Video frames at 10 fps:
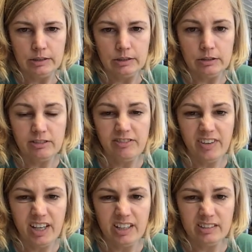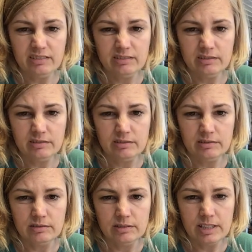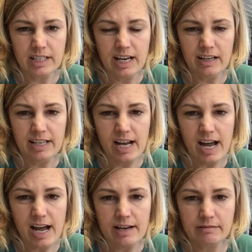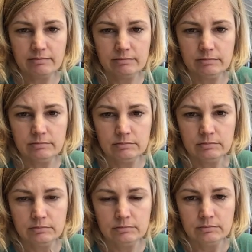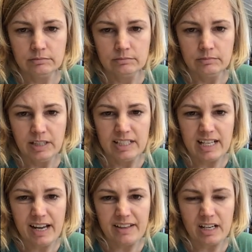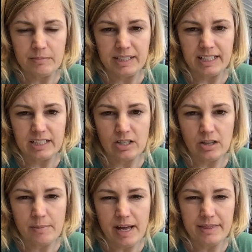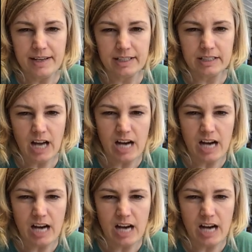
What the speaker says: a little fun, scary guy. He's a guy that comes and gets all the bad things.